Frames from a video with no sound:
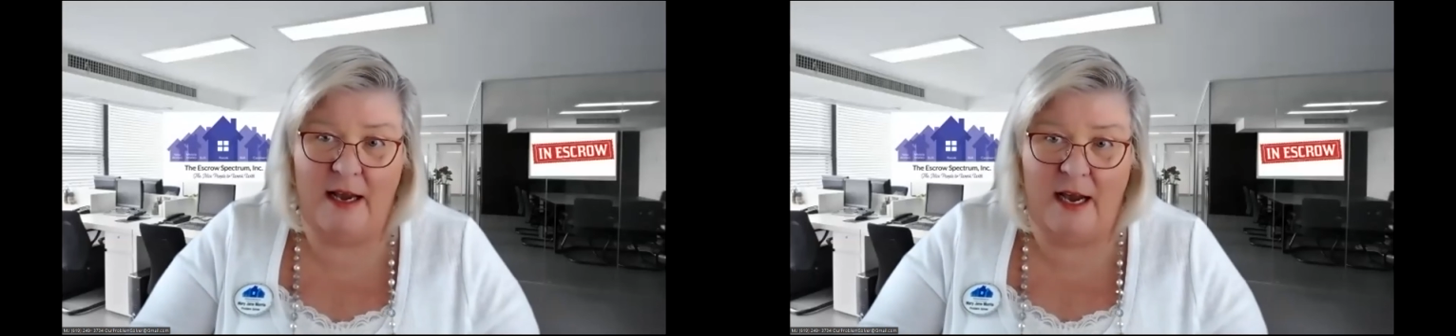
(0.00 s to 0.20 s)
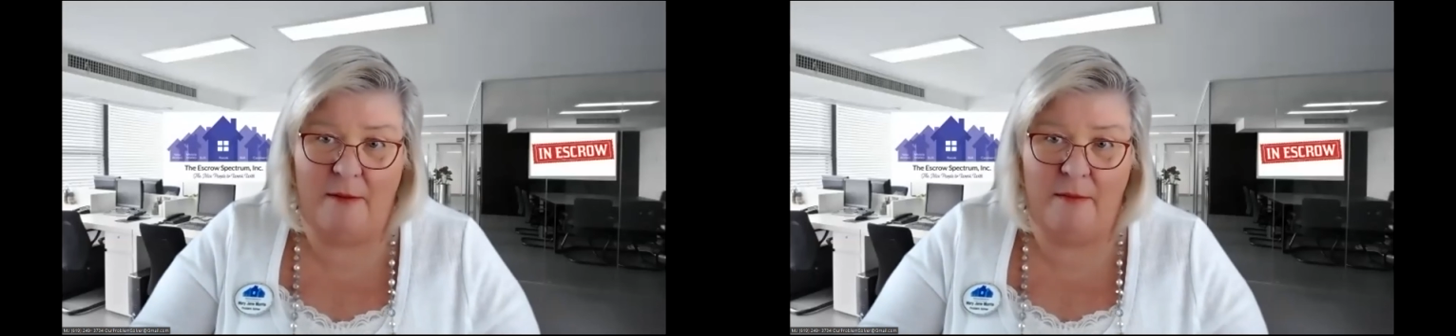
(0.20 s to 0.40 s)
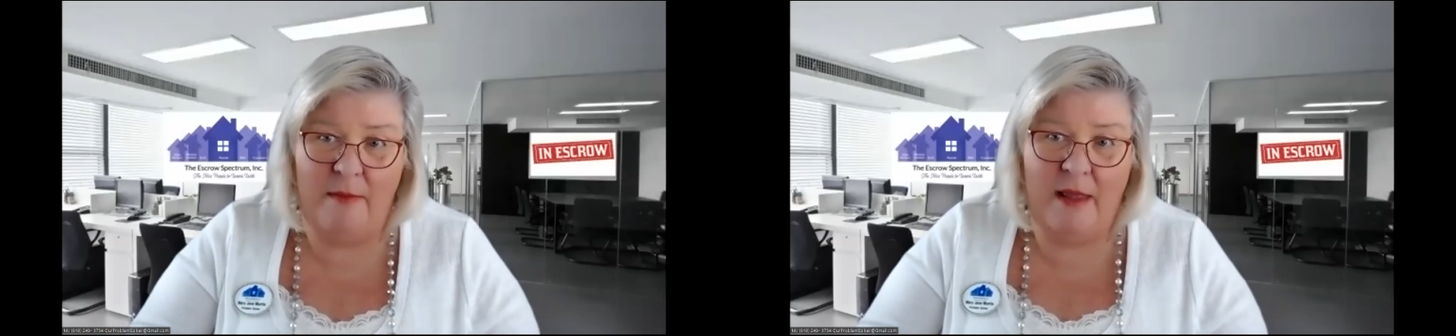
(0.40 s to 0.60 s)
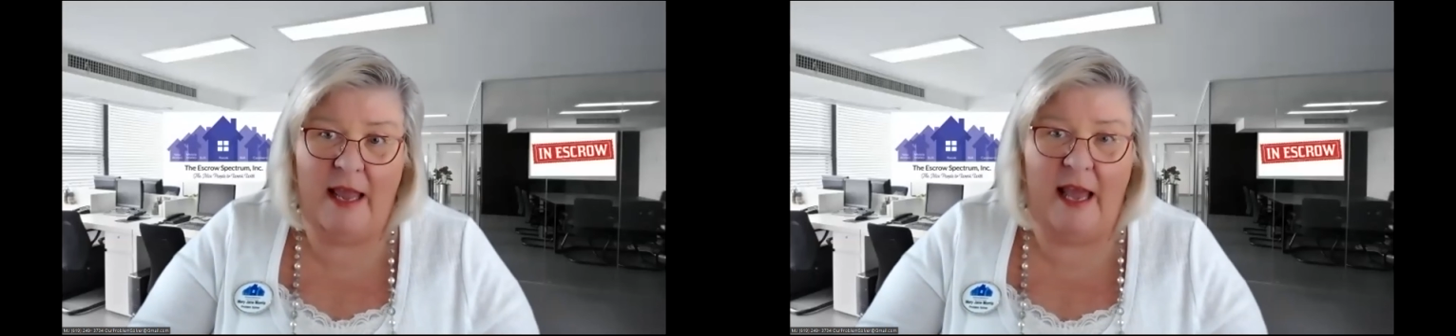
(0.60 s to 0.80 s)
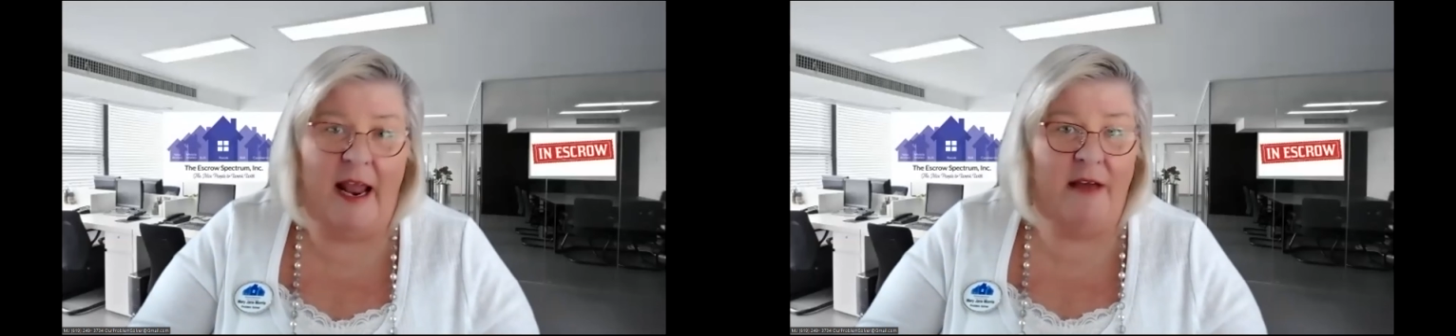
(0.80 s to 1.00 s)
and
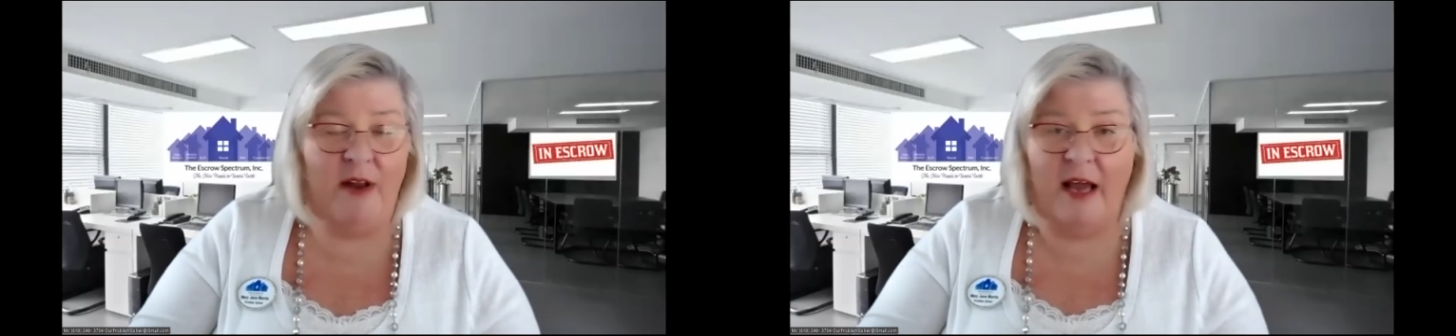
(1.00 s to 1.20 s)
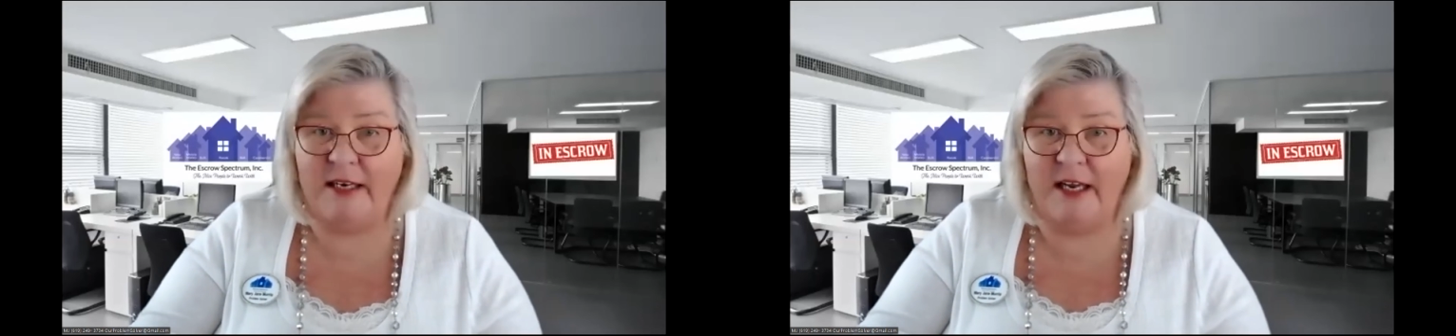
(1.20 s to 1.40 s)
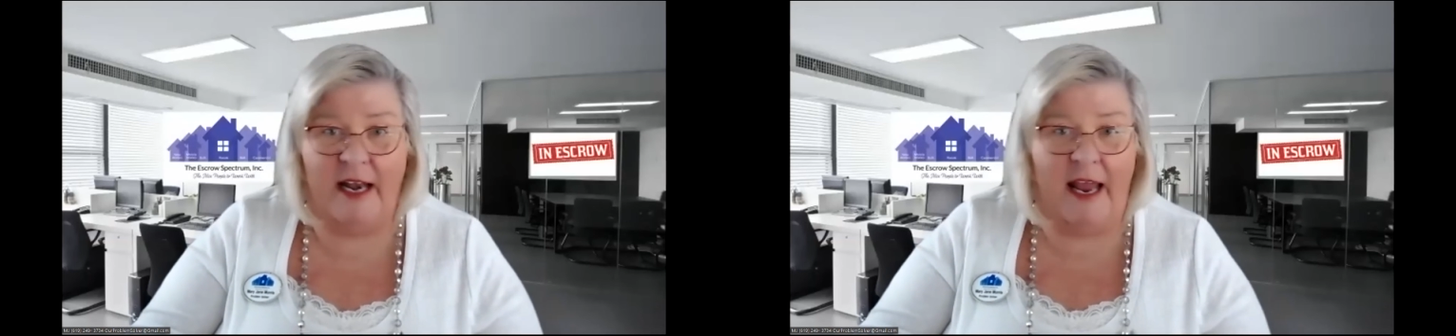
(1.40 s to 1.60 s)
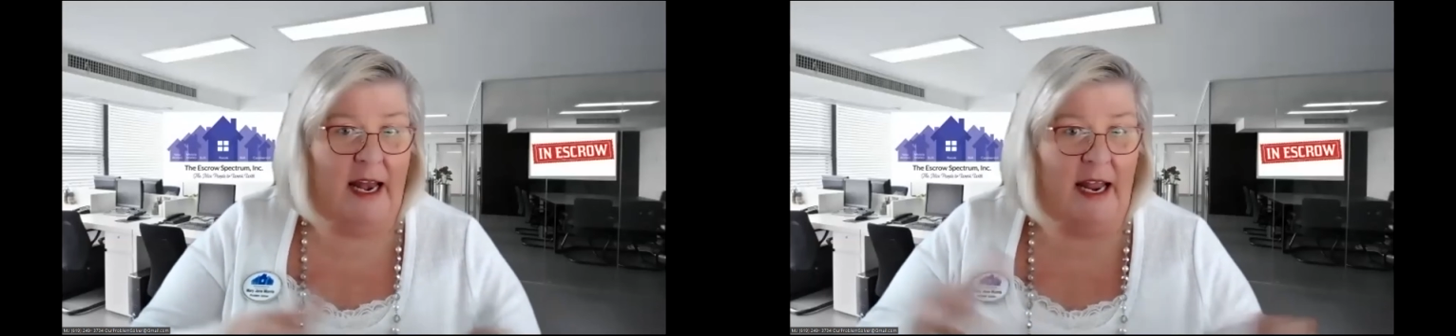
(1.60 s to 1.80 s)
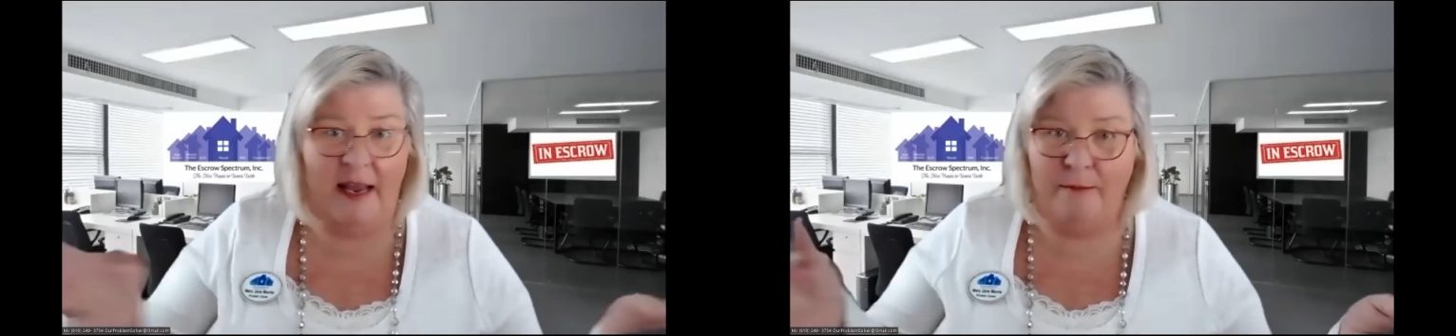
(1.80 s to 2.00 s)
have not
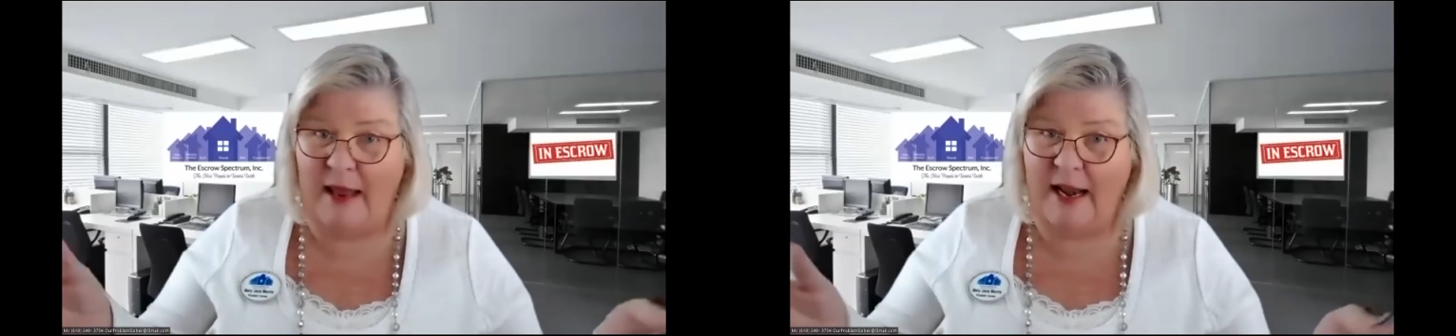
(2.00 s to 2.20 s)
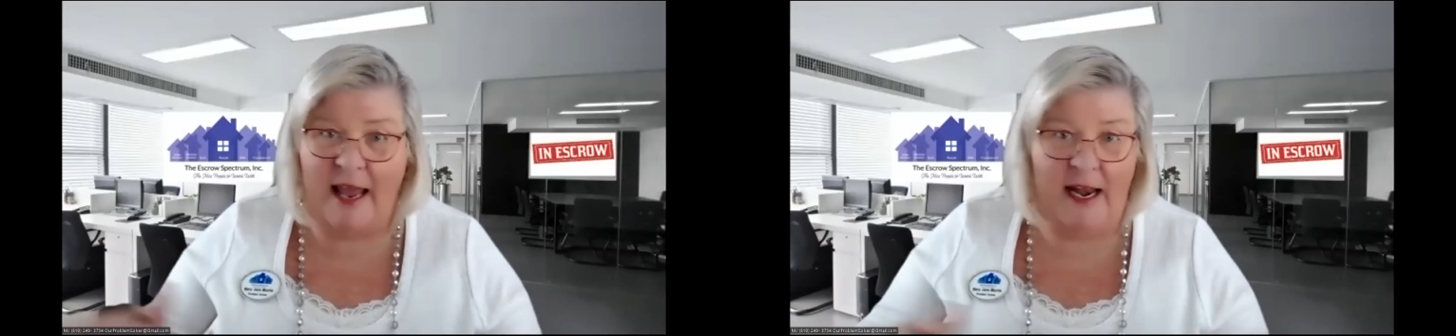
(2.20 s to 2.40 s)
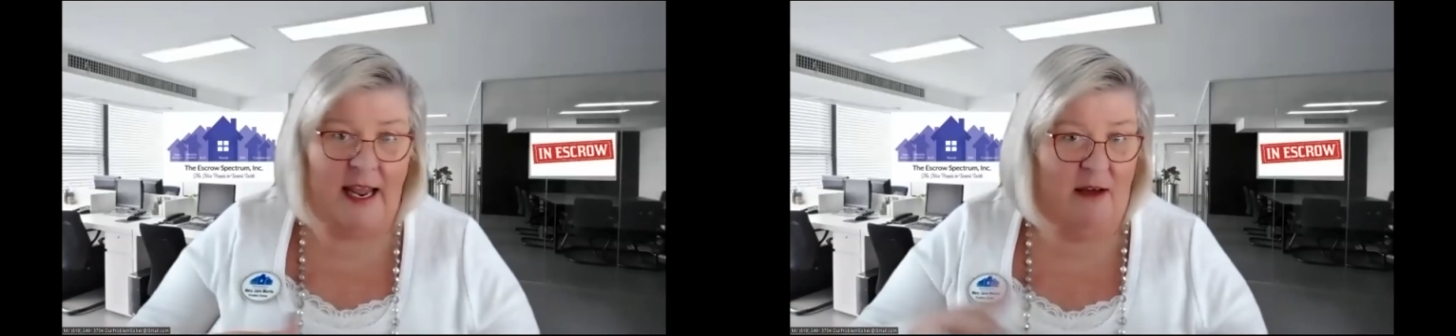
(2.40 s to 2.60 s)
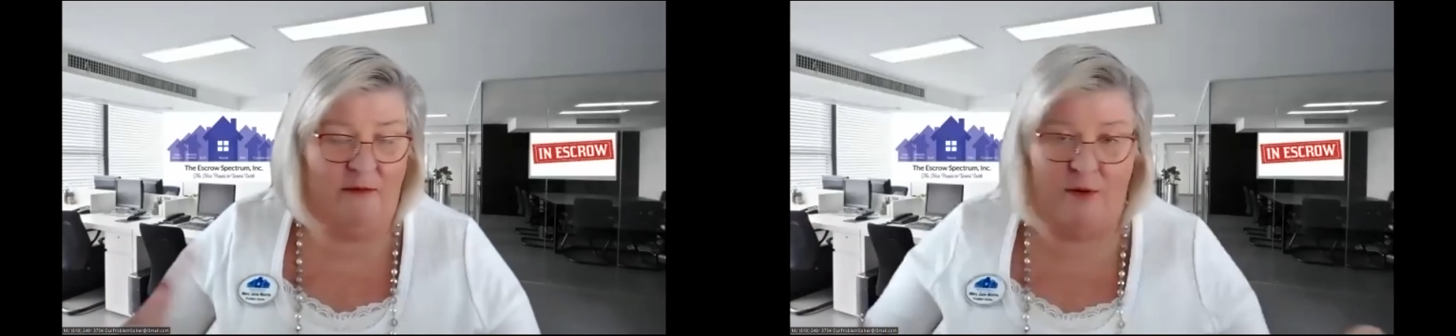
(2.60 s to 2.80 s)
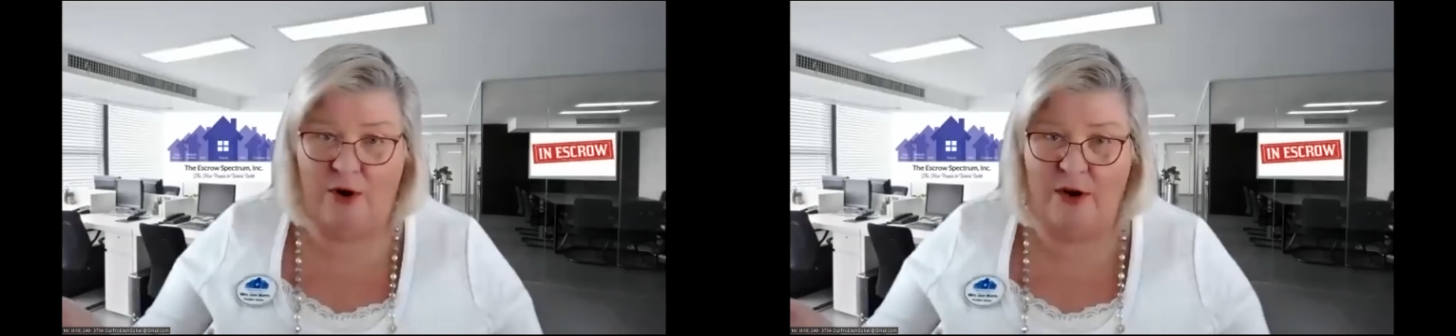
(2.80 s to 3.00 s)
made any
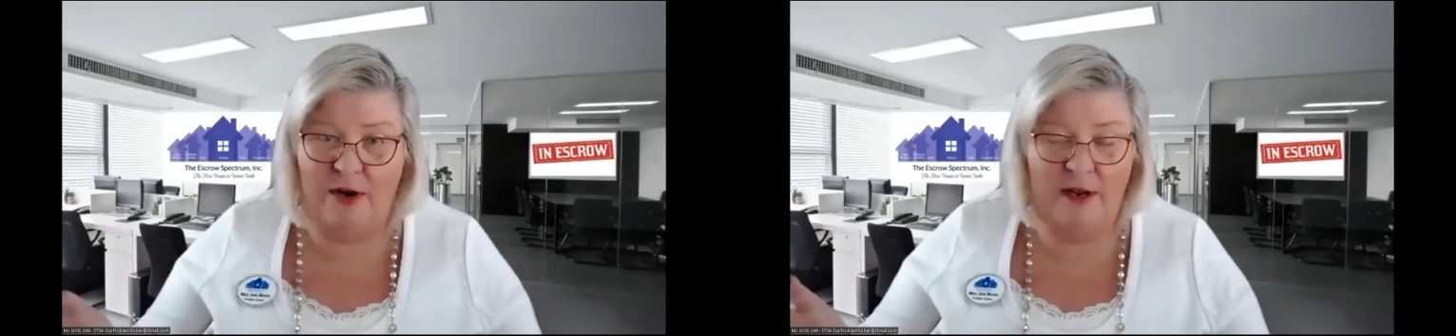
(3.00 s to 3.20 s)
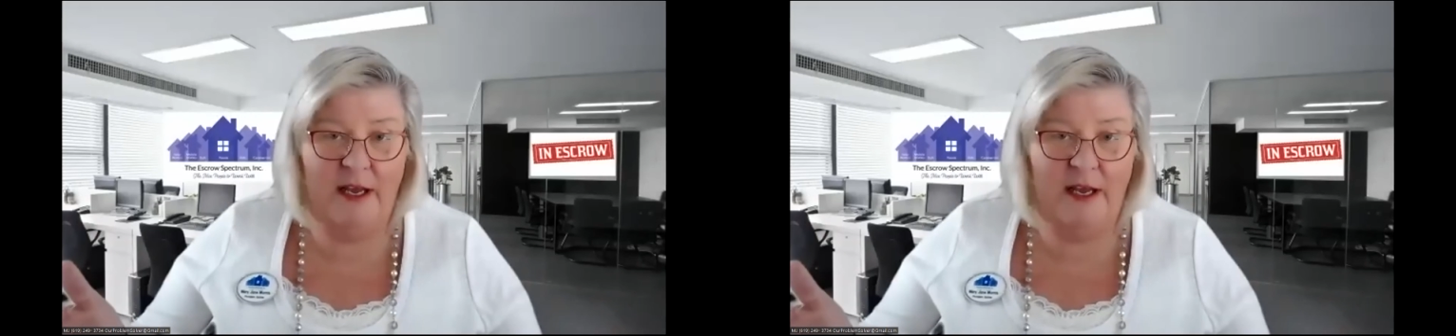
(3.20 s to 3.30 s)
effort.